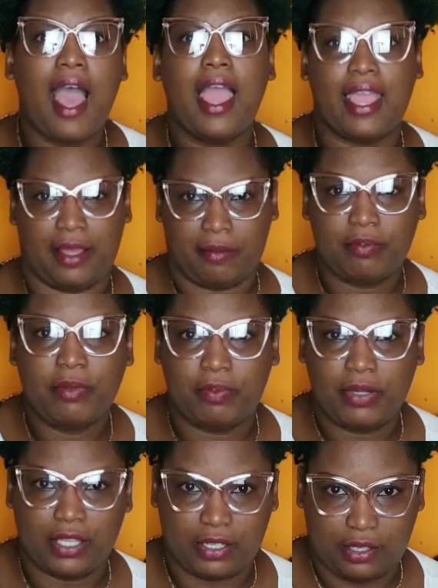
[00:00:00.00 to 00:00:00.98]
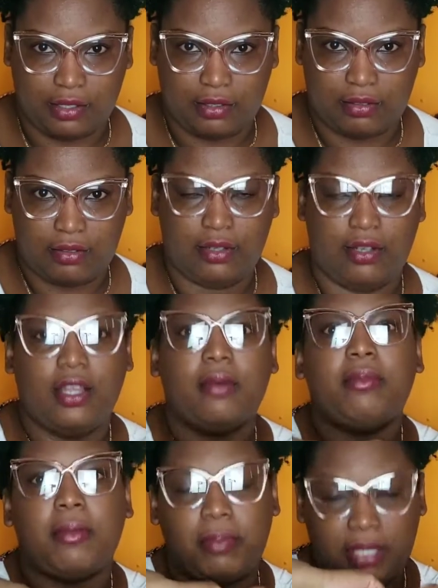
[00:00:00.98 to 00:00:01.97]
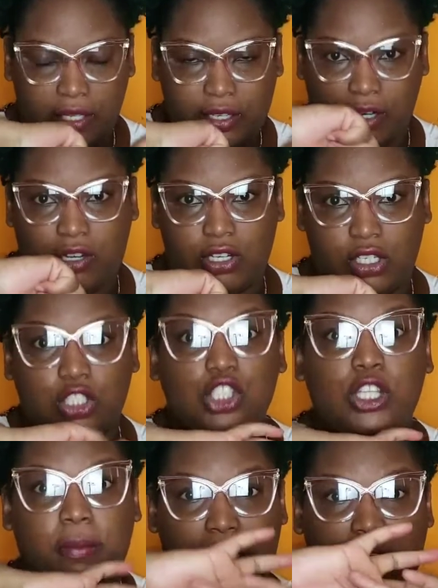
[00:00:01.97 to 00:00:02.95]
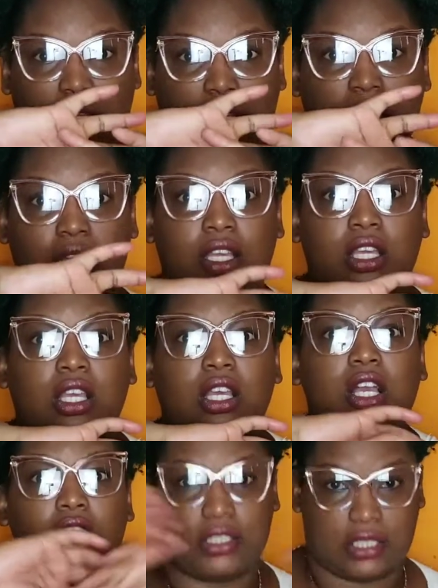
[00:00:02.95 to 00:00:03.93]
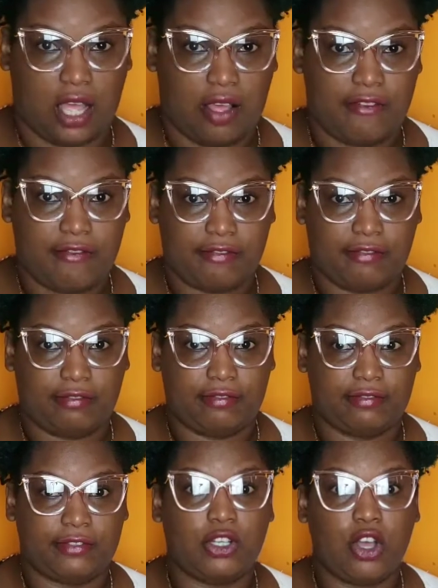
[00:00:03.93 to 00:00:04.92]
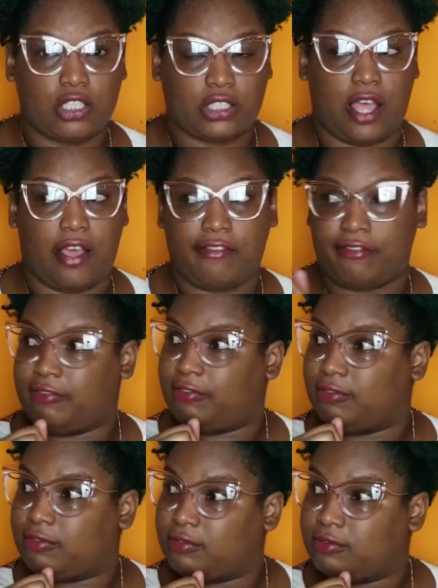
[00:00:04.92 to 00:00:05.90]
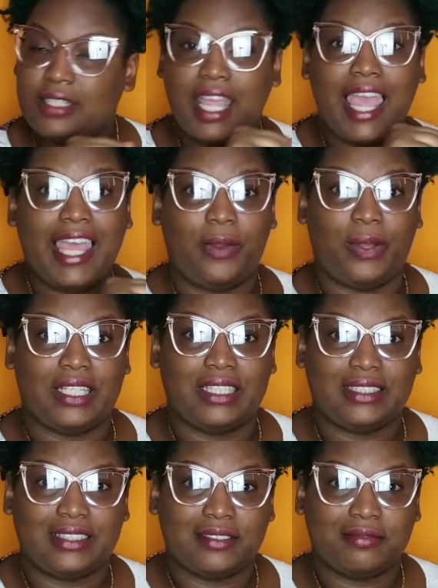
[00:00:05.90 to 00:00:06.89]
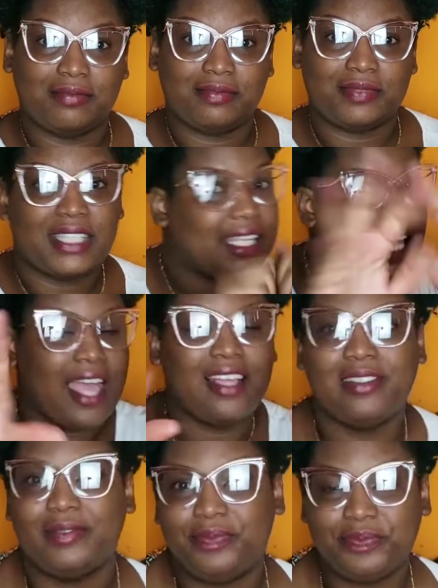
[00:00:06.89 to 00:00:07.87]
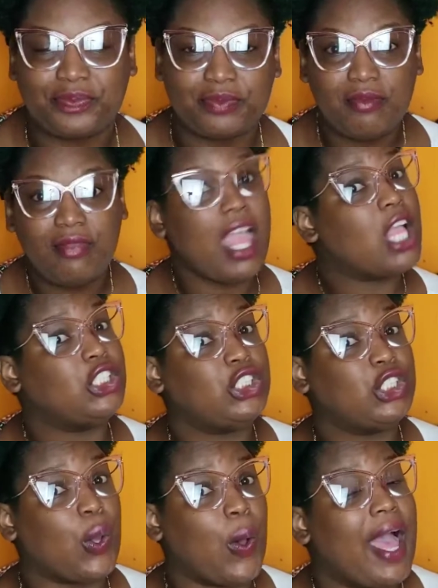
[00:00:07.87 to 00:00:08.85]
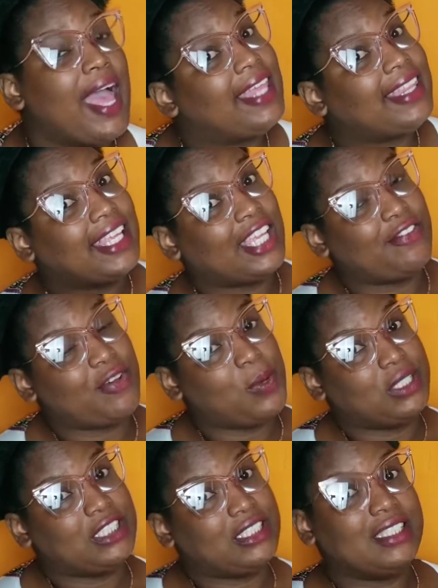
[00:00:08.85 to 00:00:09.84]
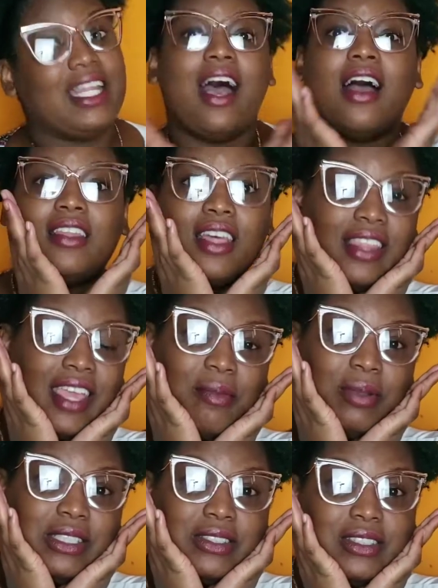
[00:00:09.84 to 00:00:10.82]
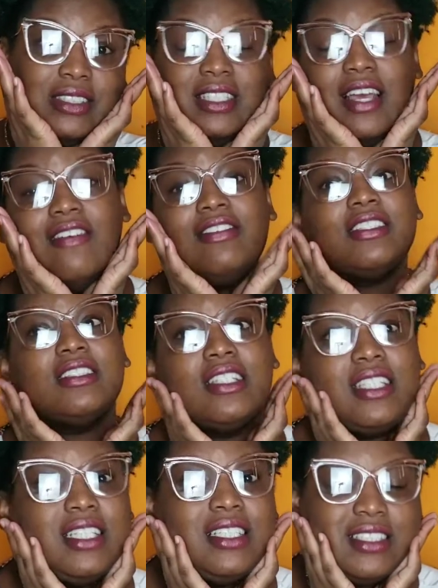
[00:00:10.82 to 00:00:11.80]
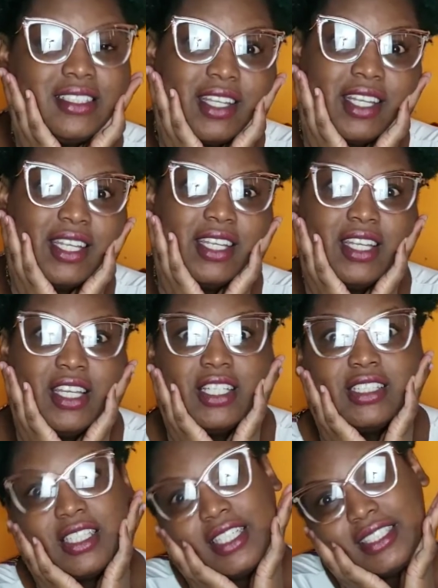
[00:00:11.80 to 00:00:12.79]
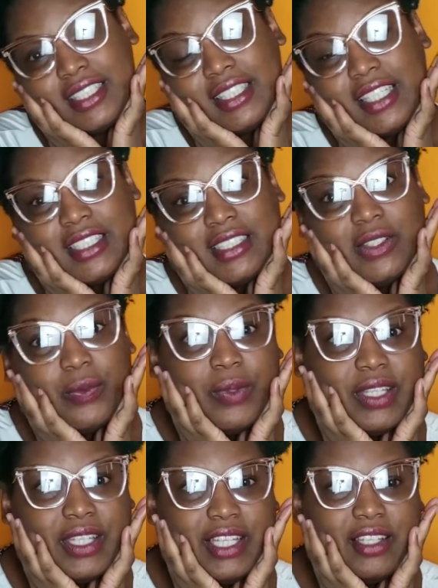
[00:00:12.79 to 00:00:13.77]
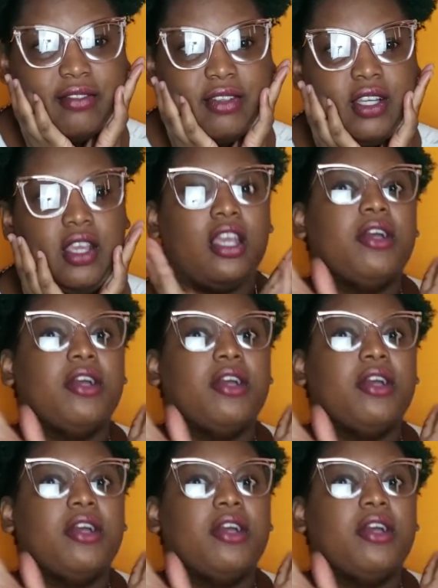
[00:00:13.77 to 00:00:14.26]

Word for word: I am prepared. Prepared to be cut off. Cut off. Anyway, yeah. So thank you for watching another episode of Sunny Sunny. Sunday Sundays with Elvy.